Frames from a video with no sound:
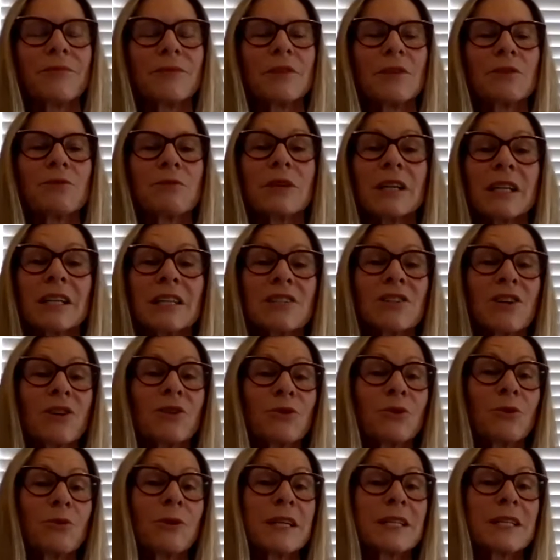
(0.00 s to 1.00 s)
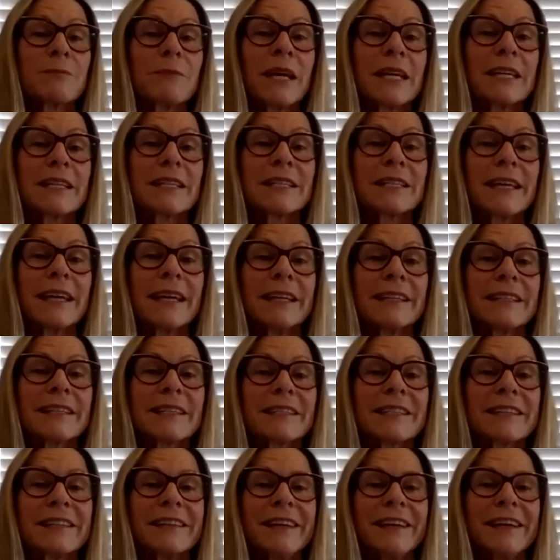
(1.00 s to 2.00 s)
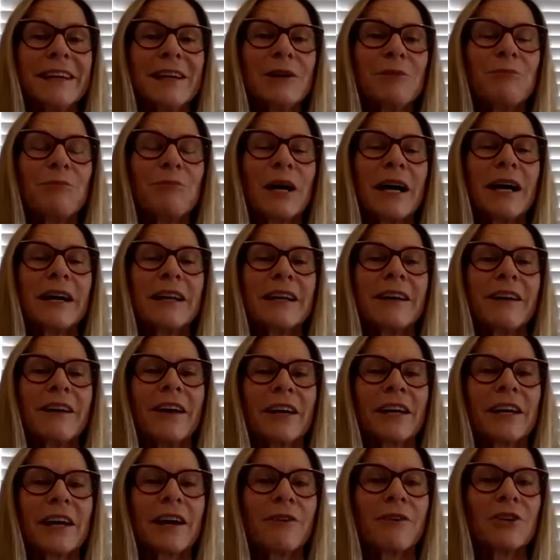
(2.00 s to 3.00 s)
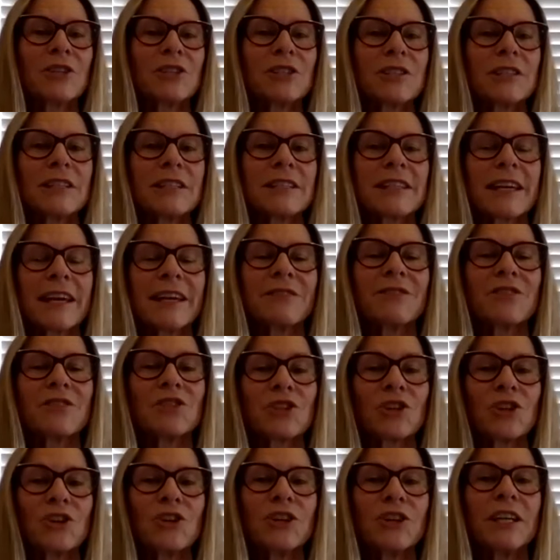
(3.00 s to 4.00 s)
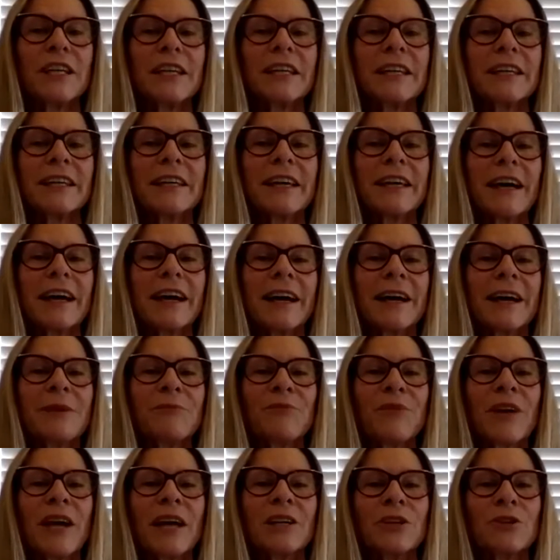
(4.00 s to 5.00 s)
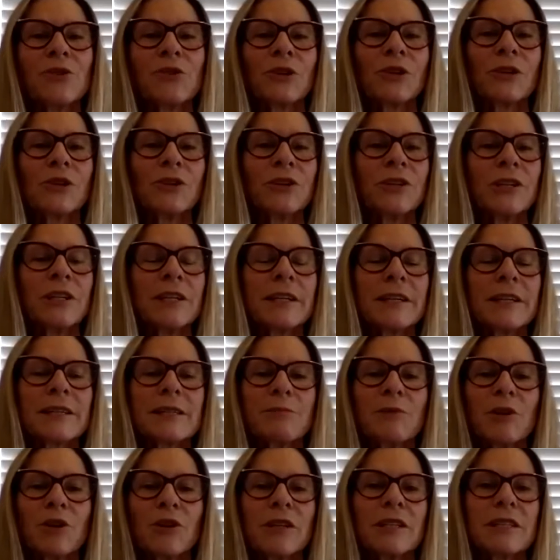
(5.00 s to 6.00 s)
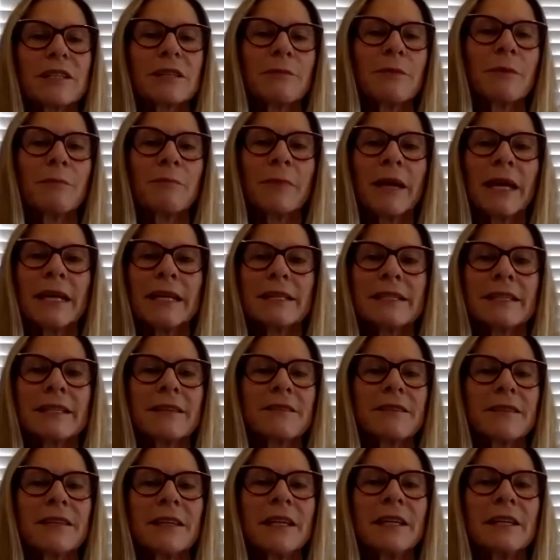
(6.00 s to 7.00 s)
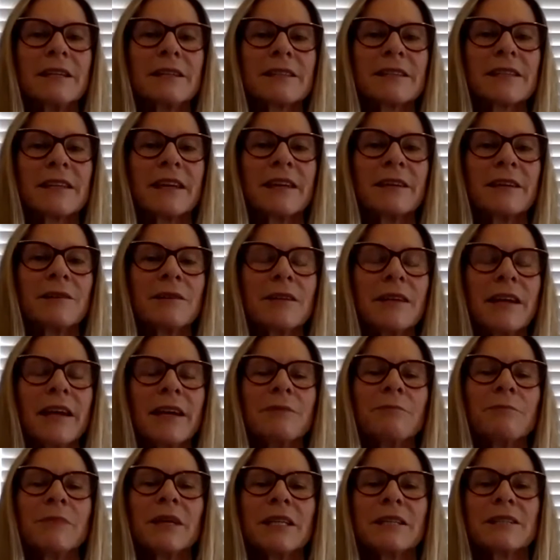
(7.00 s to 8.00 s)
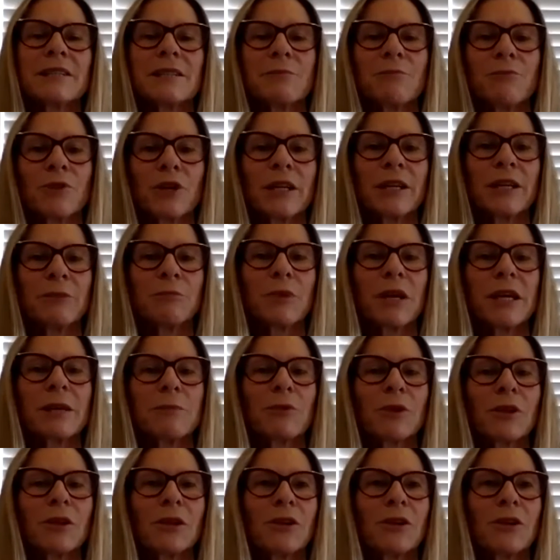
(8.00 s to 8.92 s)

that really don't always make sense. But I encourage you to take the journey and you'll learn and experience some amazing things and meet some brilliant people